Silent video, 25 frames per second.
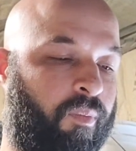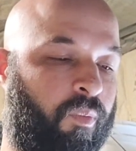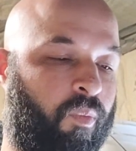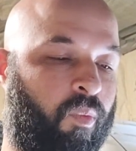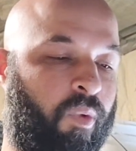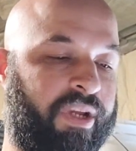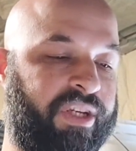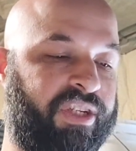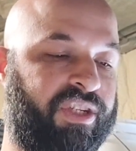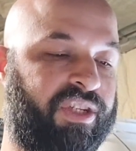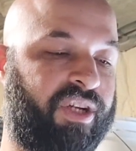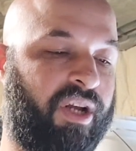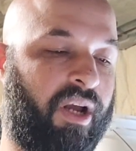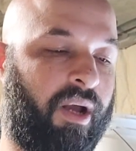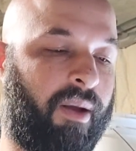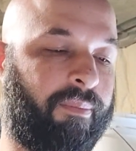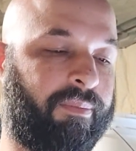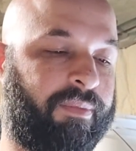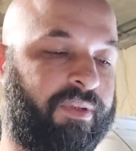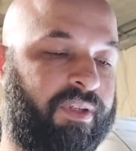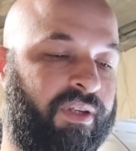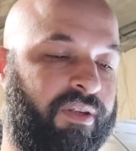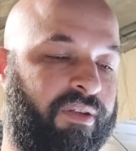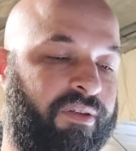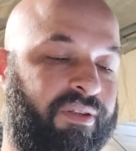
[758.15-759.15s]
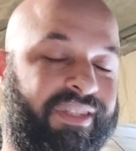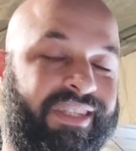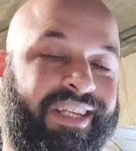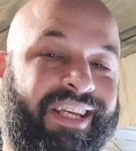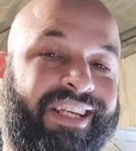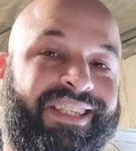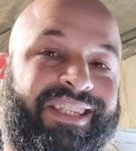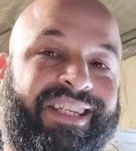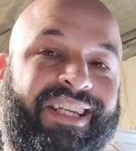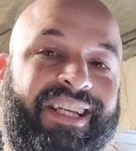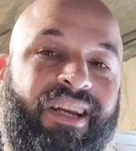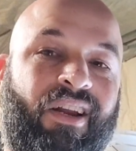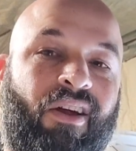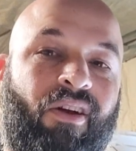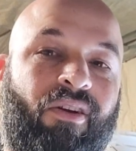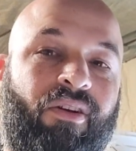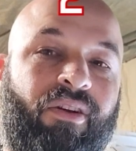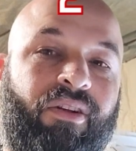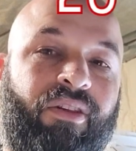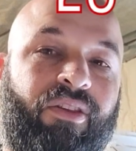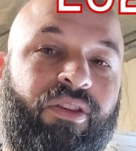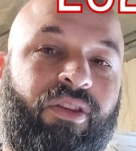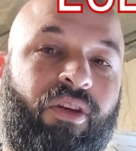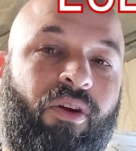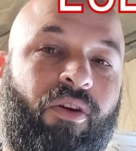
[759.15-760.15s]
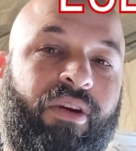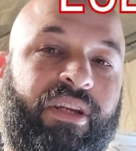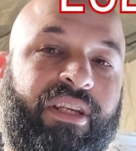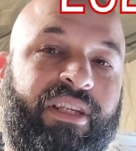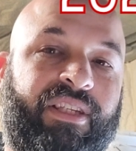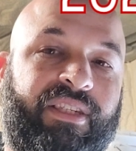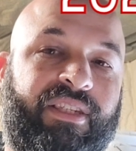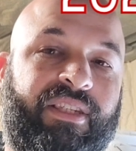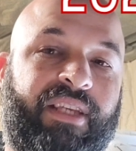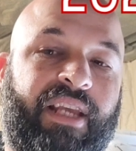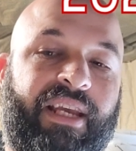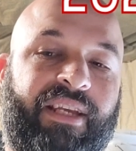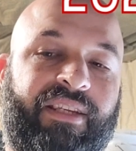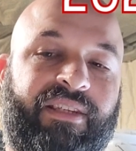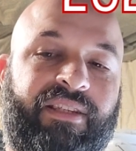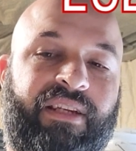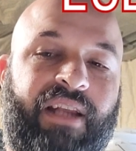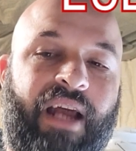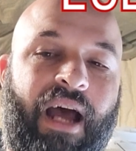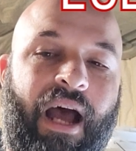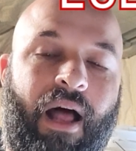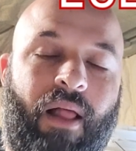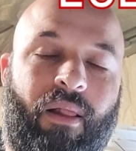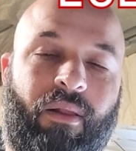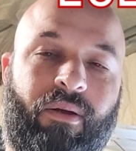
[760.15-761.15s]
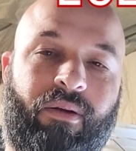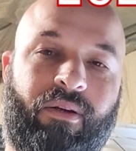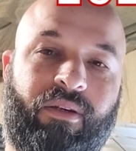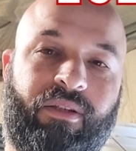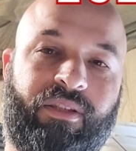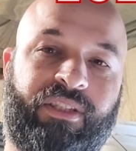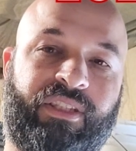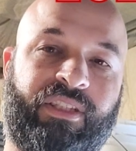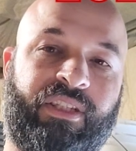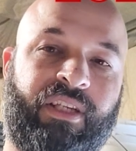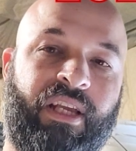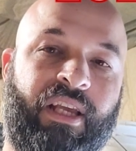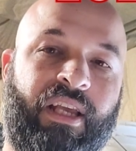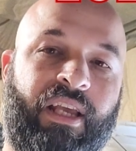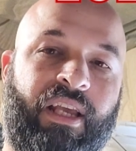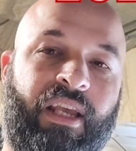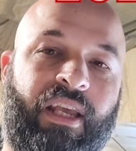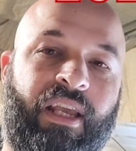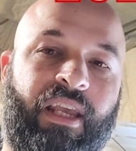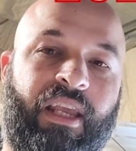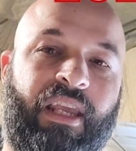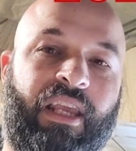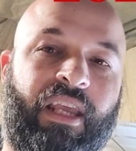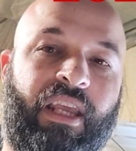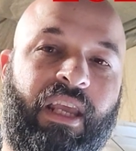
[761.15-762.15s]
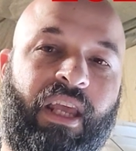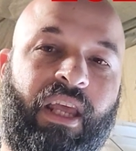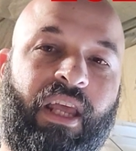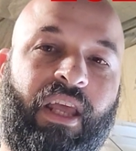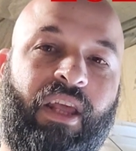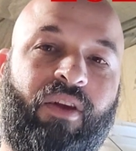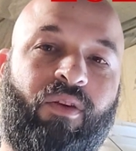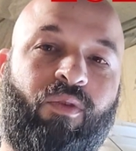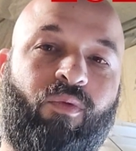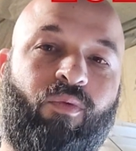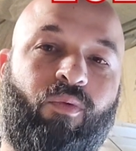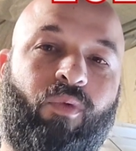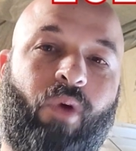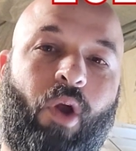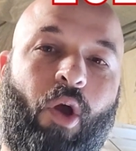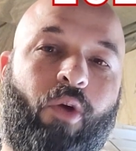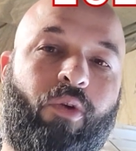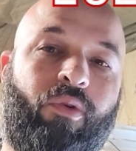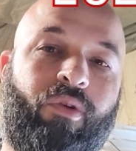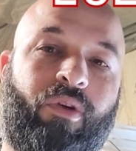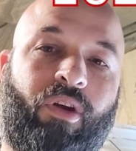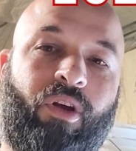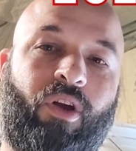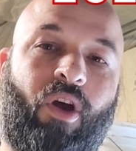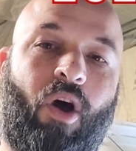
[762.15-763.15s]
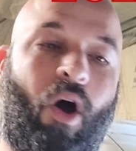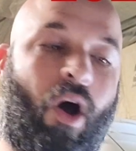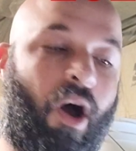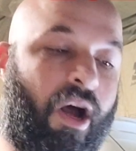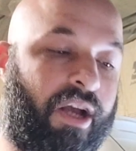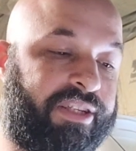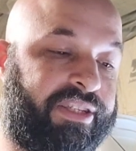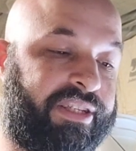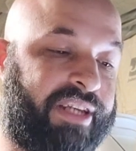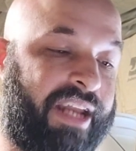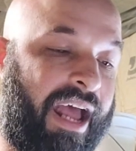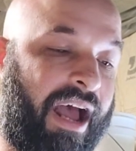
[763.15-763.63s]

we jumped to $1,636 in rodent costs.